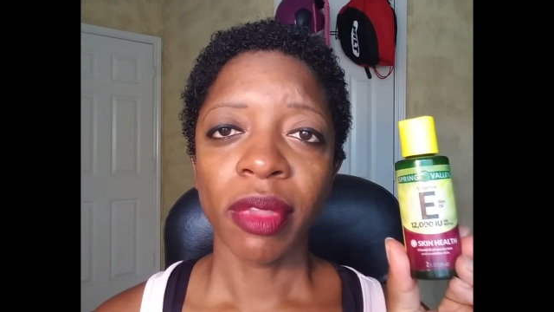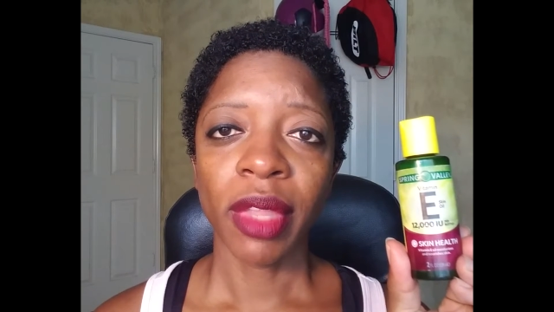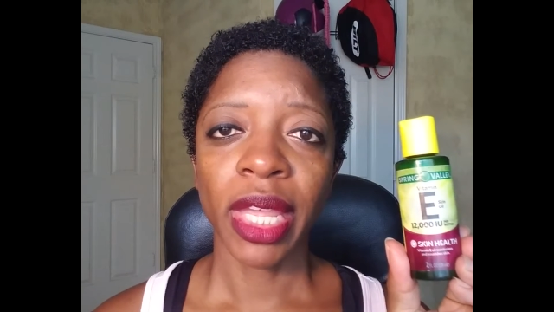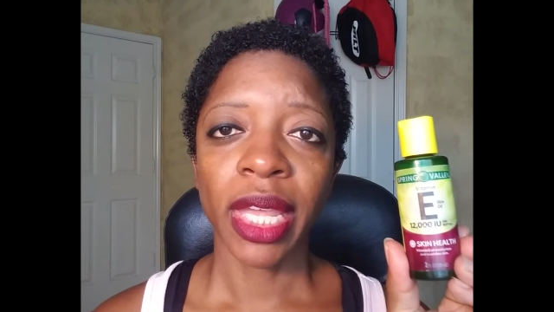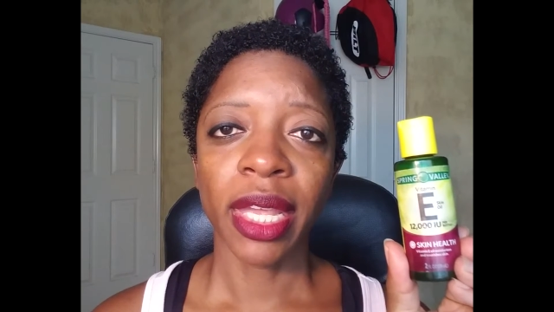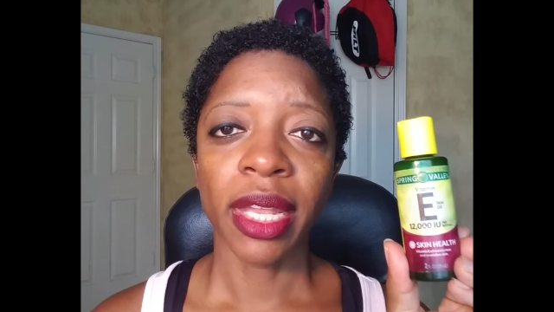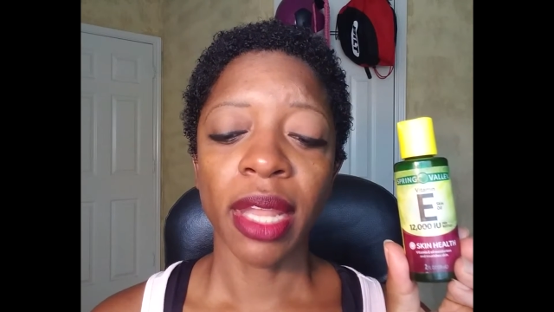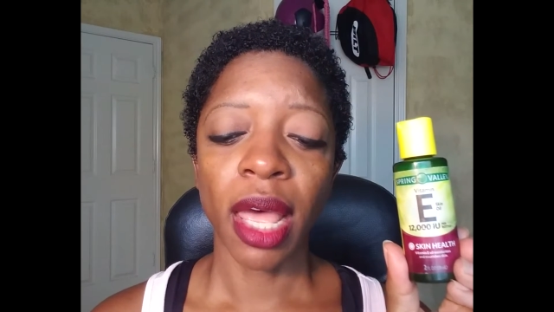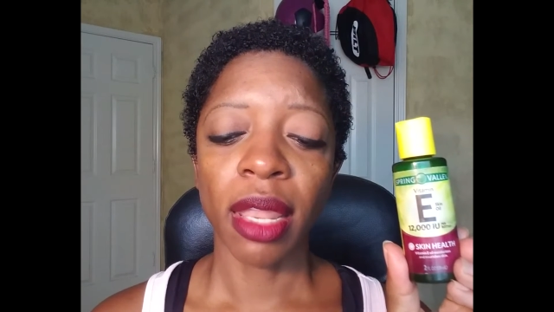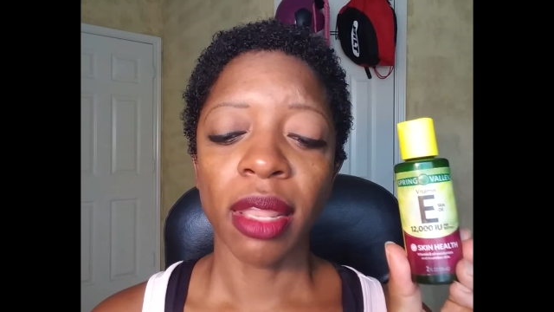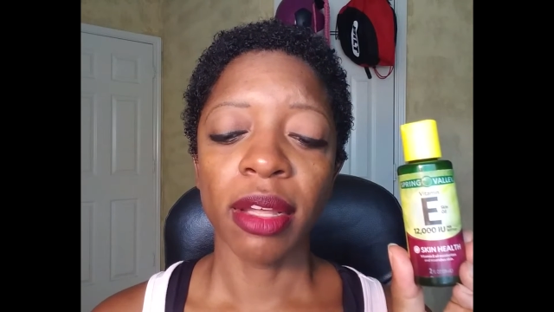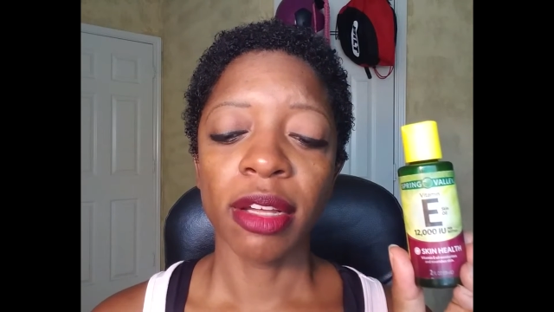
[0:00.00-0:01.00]
and
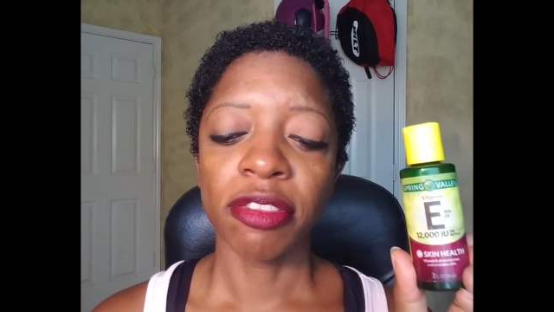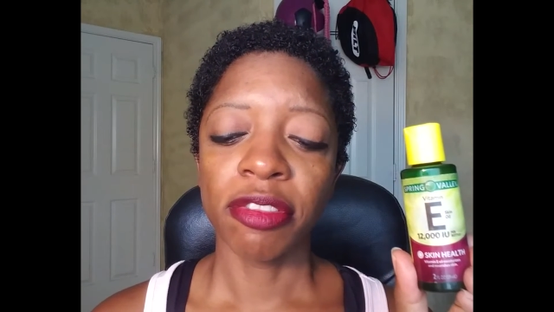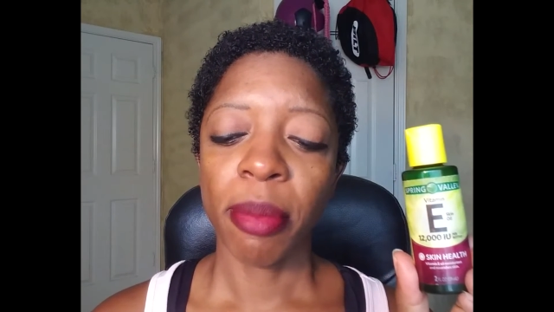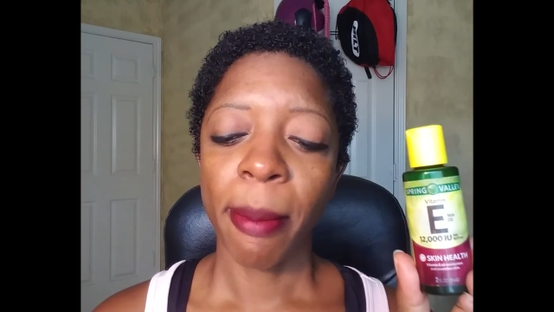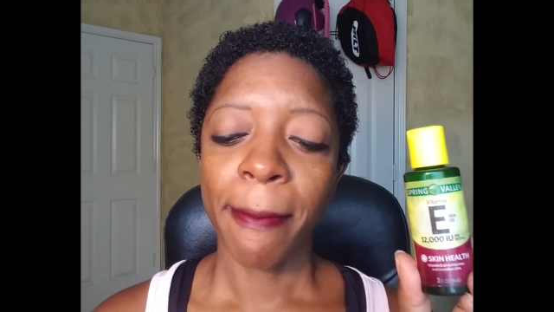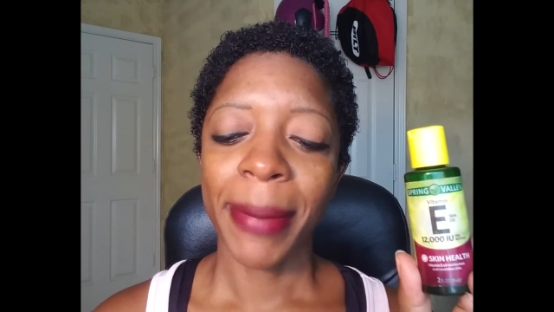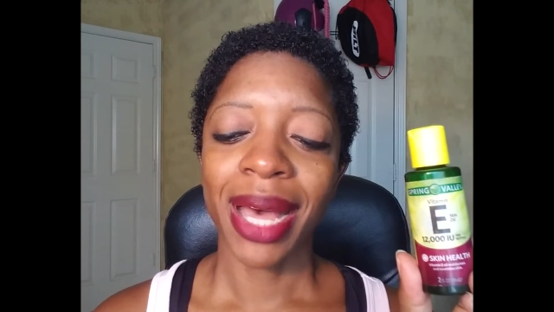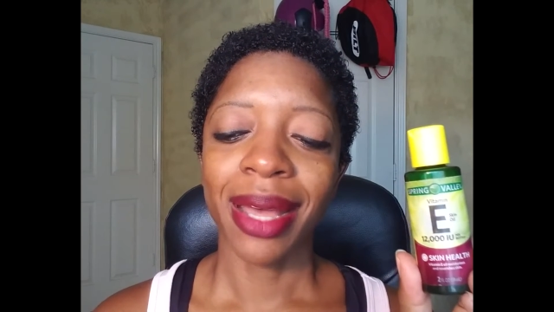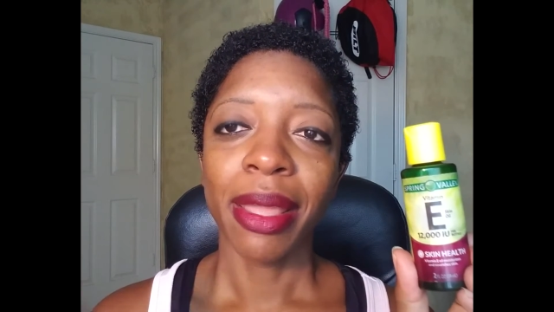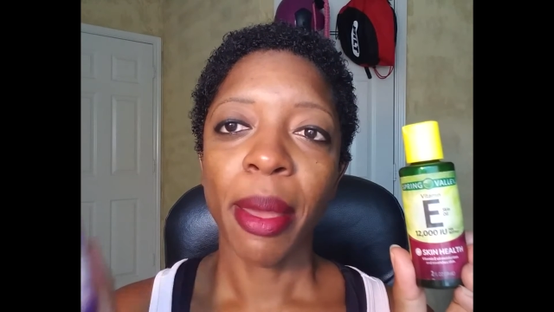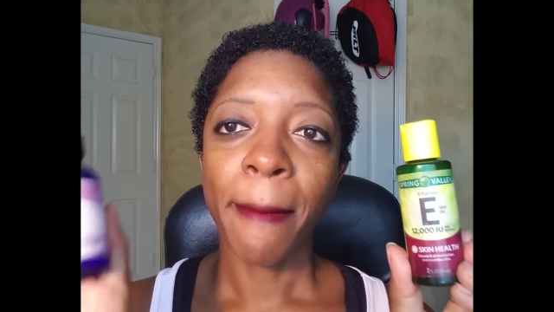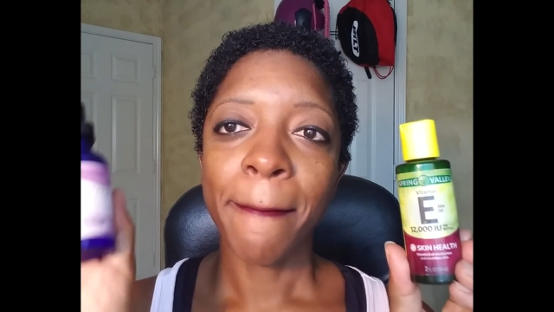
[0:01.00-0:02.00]
I love
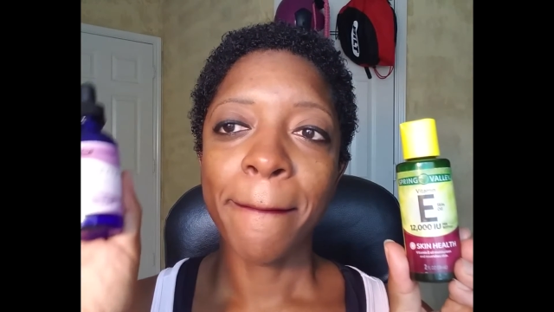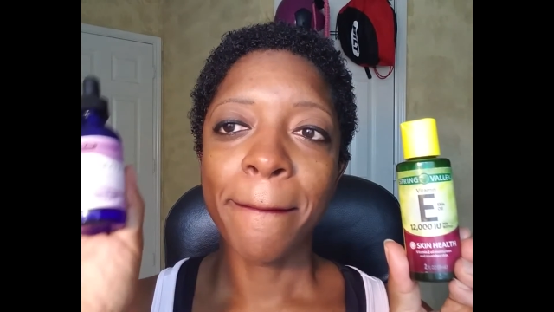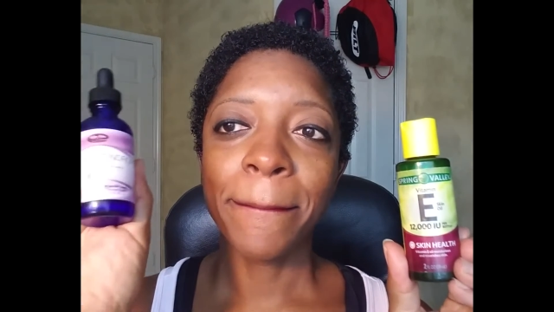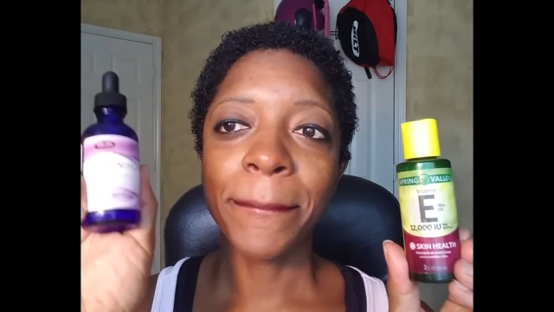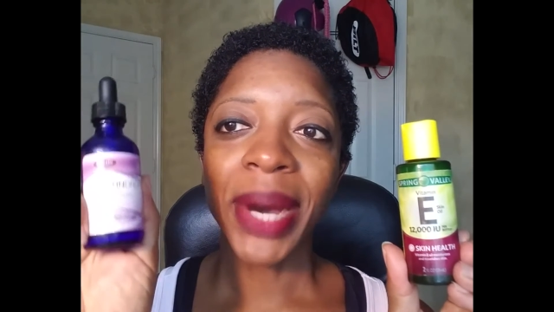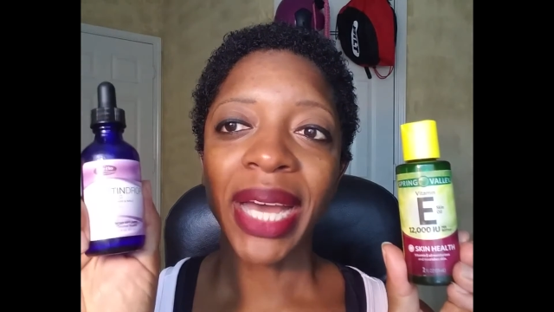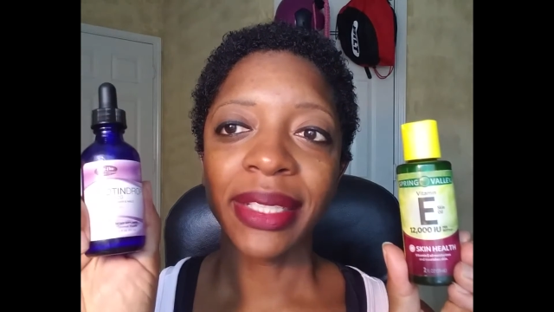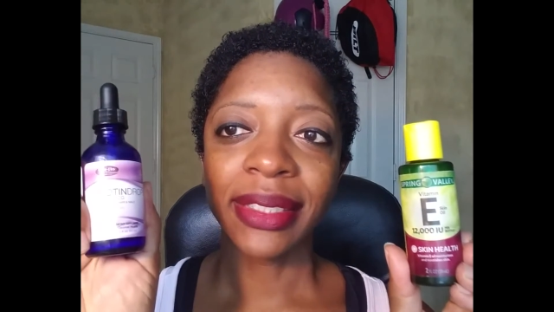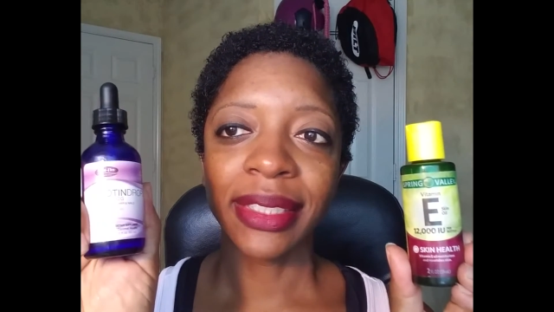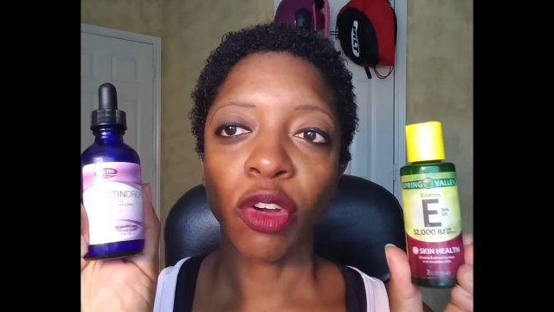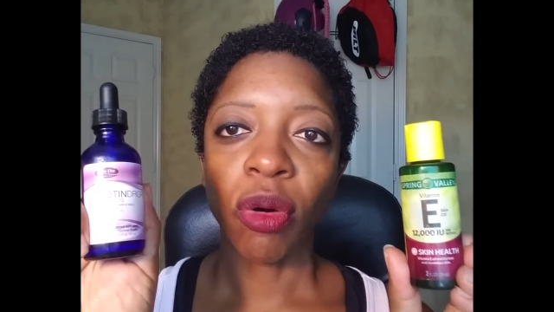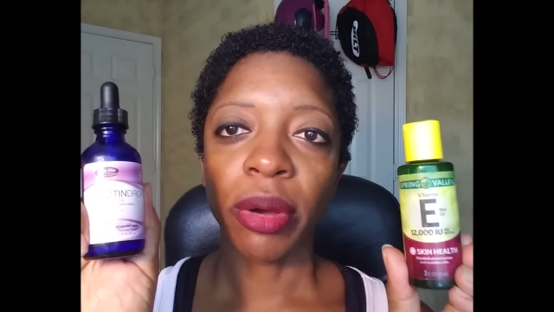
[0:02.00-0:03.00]
my
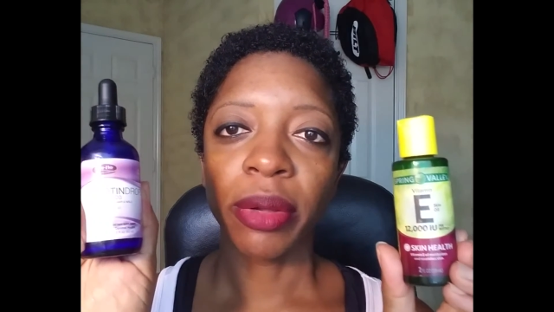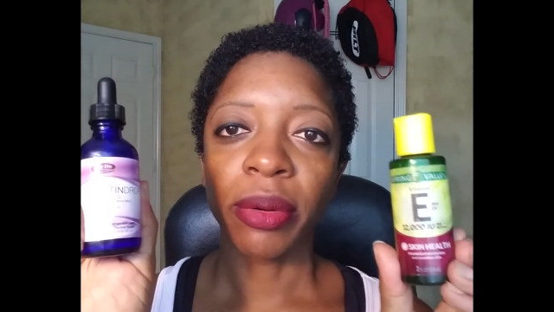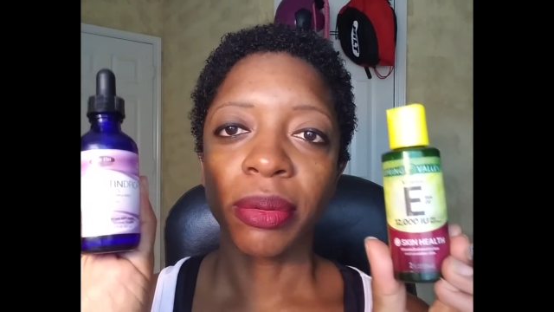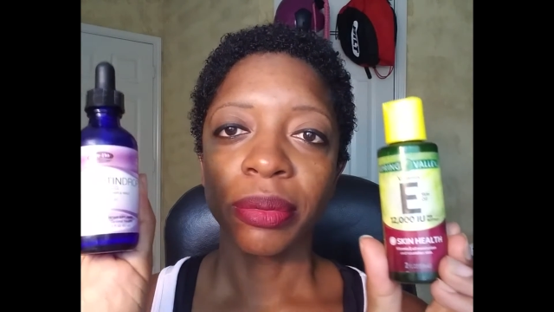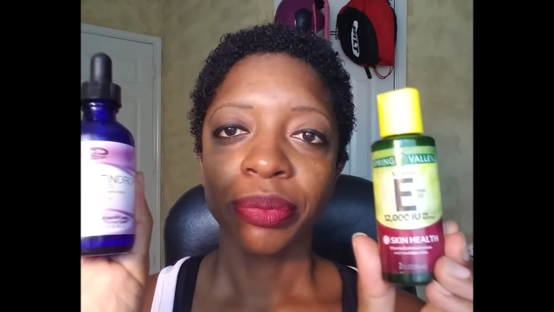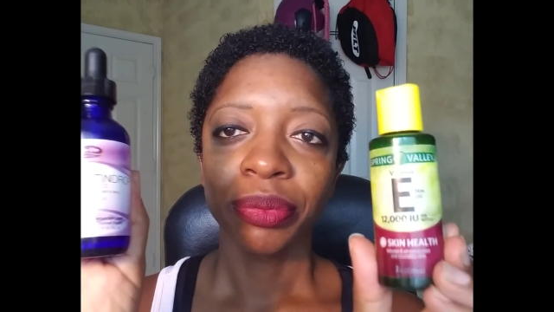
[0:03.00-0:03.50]
biotin oil.